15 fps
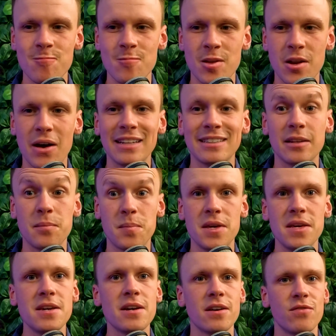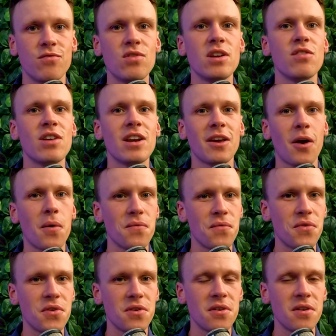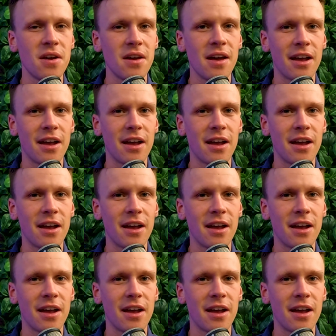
I'd appear really, really confident.